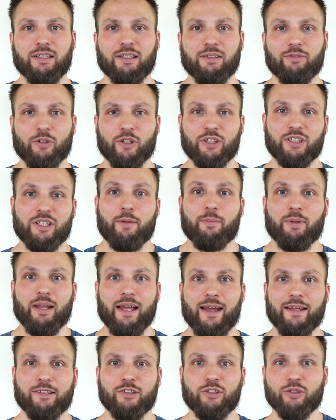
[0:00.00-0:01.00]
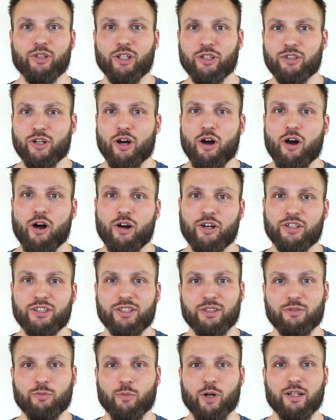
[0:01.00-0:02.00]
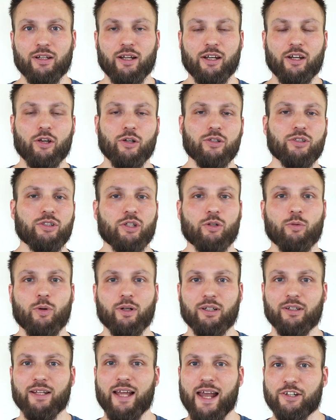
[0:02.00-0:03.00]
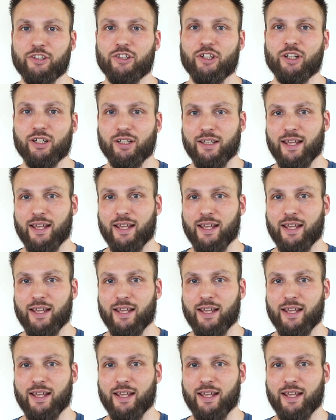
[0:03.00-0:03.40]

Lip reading: for example, I had two guitars, one acoustic, one electric.